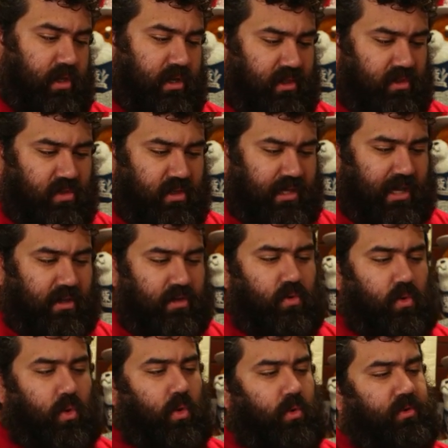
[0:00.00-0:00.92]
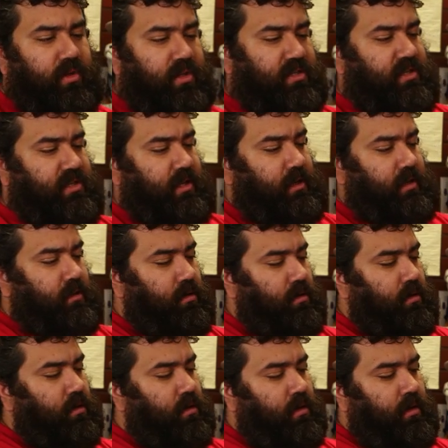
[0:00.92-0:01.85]
look how you hold this thing.
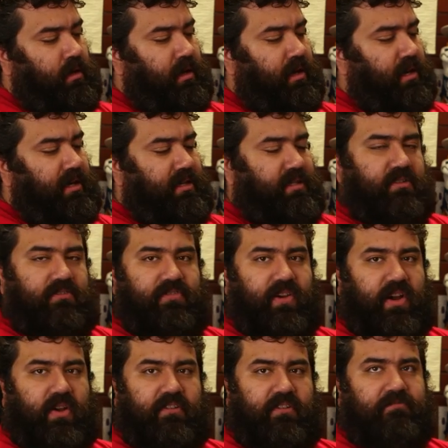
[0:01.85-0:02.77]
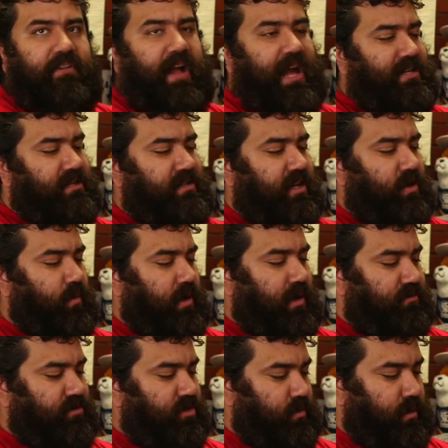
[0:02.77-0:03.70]
It's a very fascinating
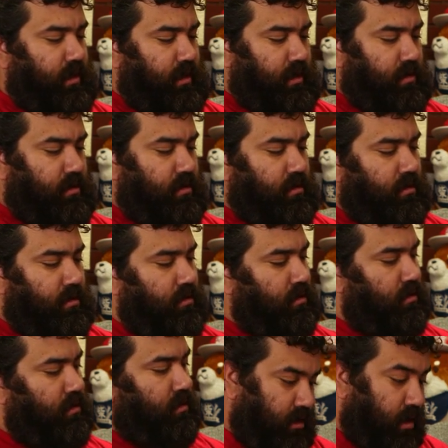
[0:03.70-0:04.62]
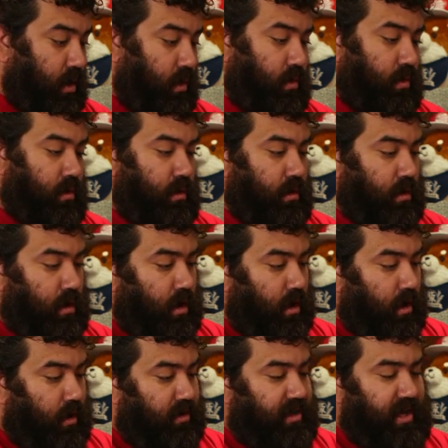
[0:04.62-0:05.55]
way of doing it. Oh,
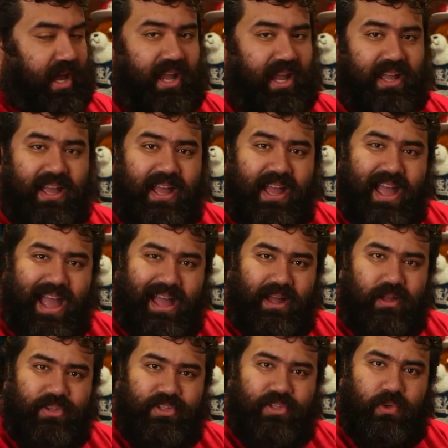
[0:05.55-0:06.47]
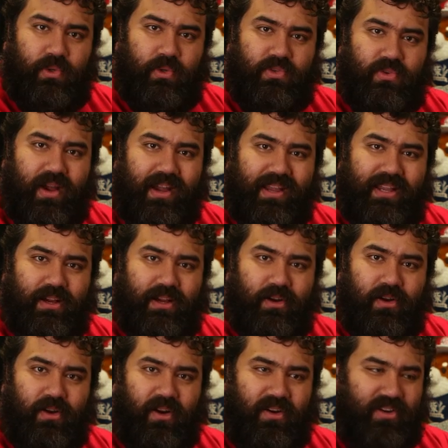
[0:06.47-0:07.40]
okay. L2 is right
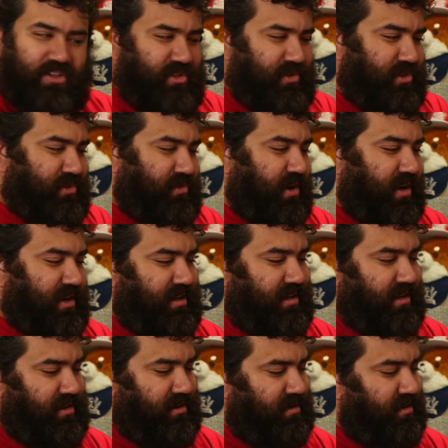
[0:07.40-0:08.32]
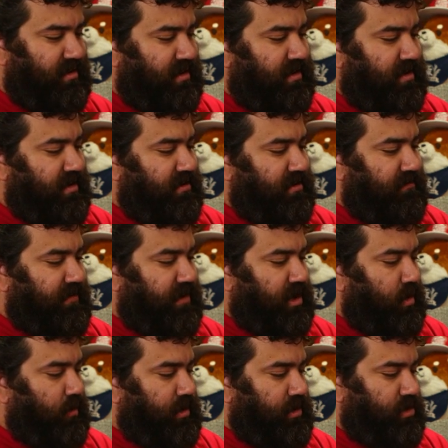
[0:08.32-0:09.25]
here, R2 is right here.
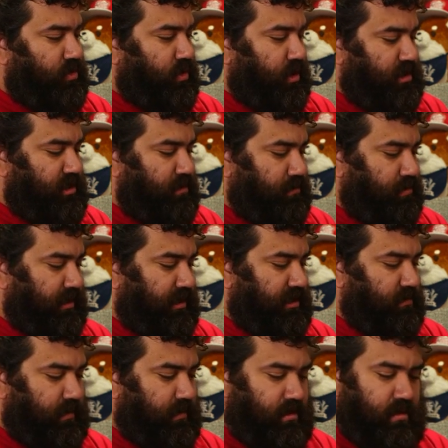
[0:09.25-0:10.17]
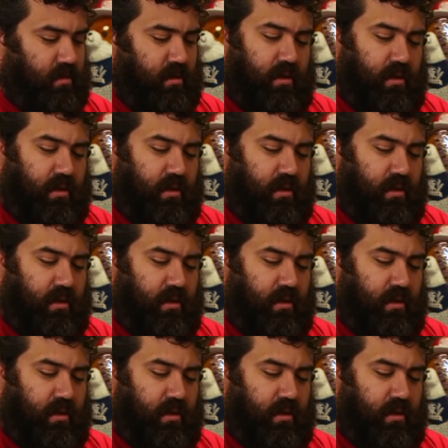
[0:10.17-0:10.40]
Very weird choice in placement.